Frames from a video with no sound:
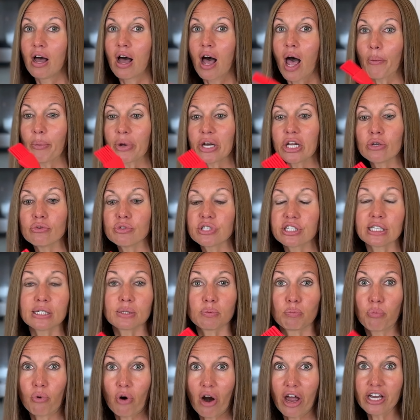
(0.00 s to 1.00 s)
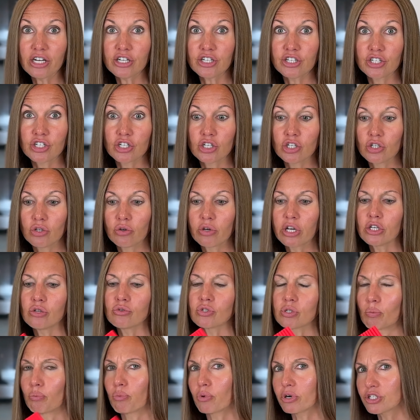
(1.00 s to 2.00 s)
I'm gonna use this brush. You can
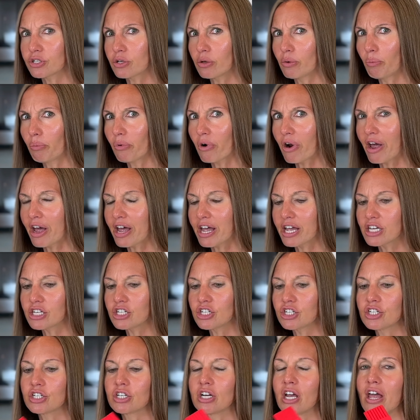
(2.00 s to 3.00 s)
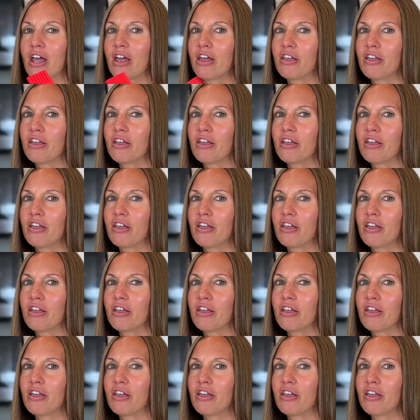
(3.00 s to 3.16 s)
use a bristle brush.